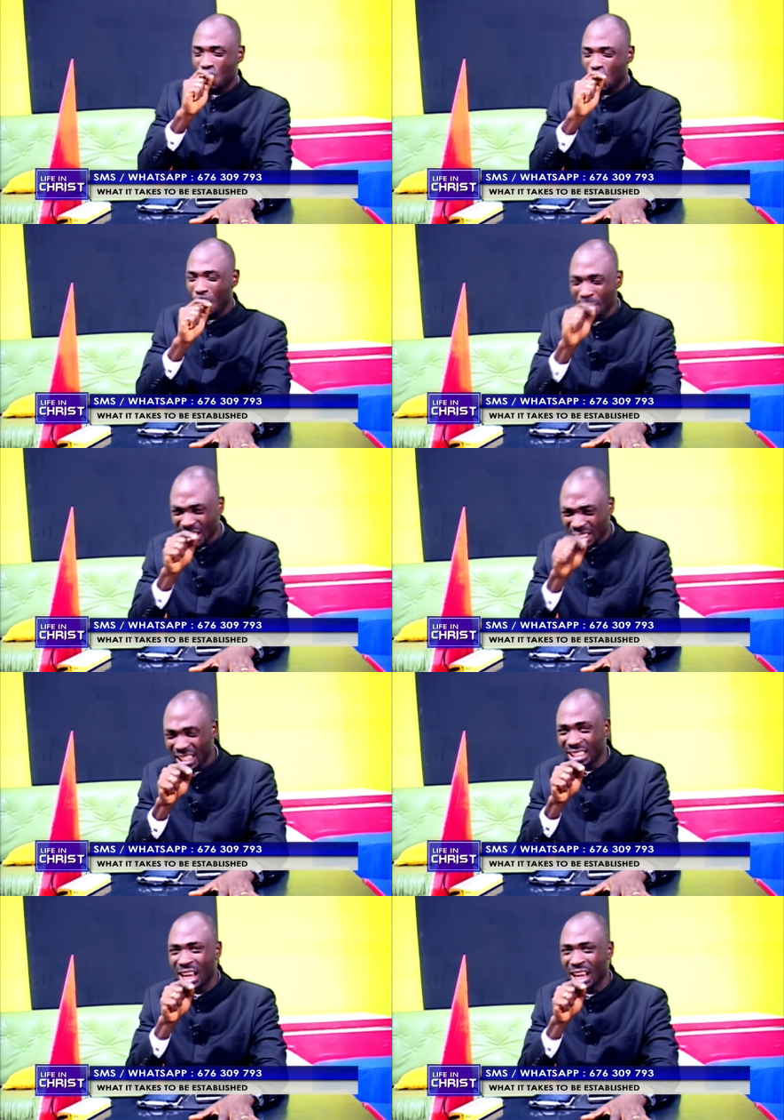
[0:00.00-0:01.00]
to
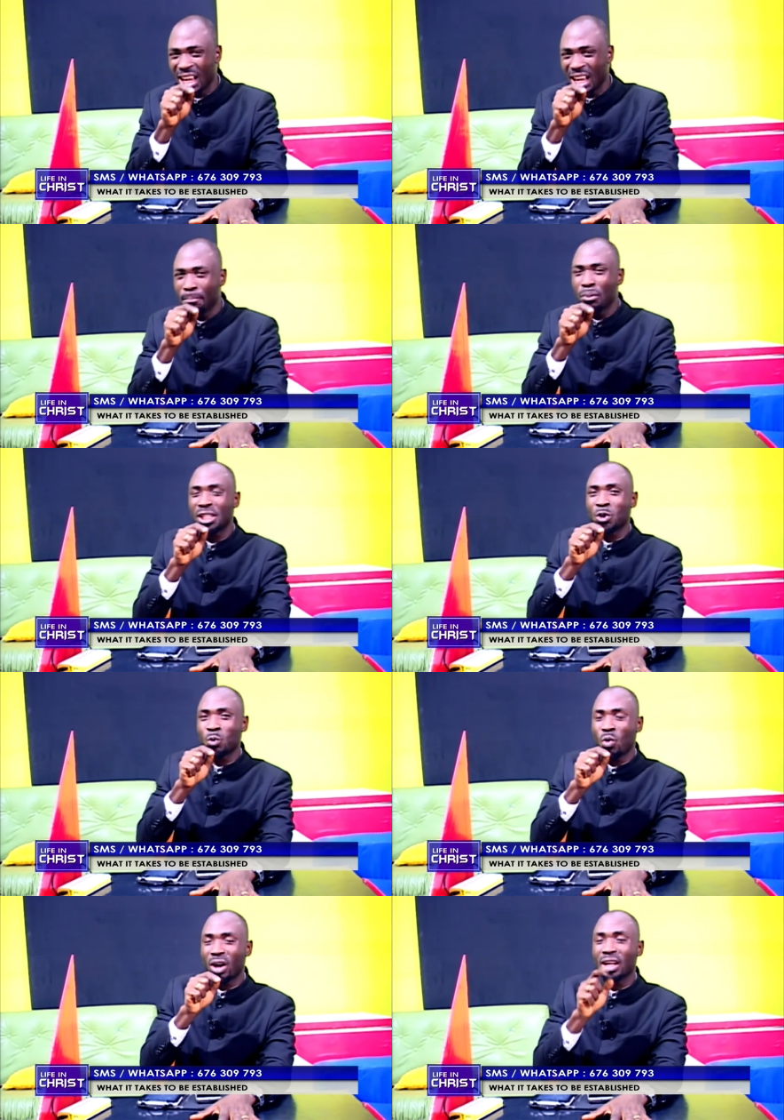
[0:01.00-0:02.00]
commit it and put it to
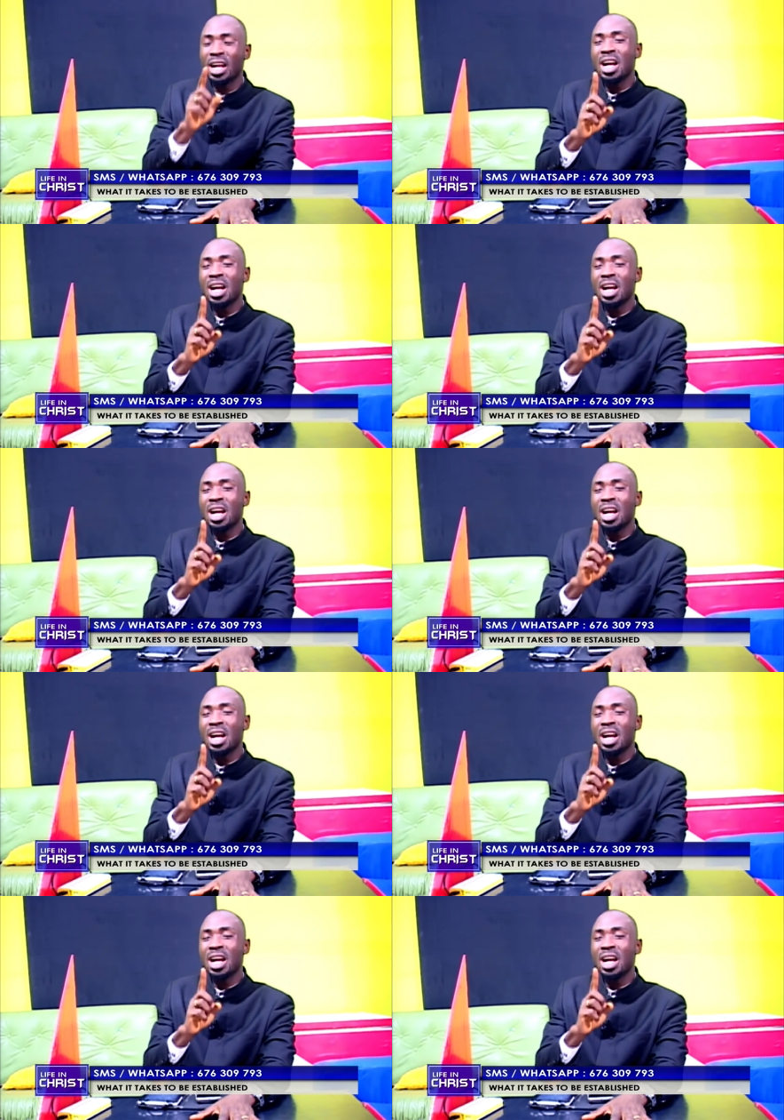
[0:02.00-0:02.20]
work.